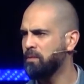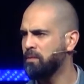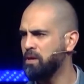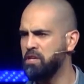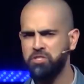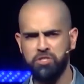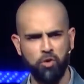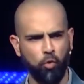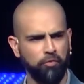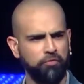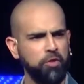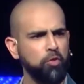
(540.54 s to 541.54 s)
Is your
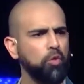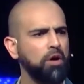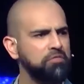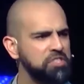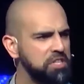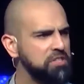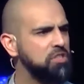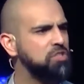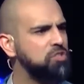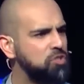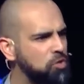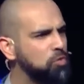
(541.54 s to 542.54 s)
view of Jesus
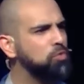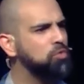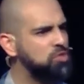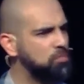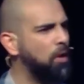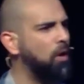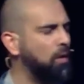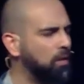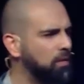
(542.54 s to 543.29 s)
too small?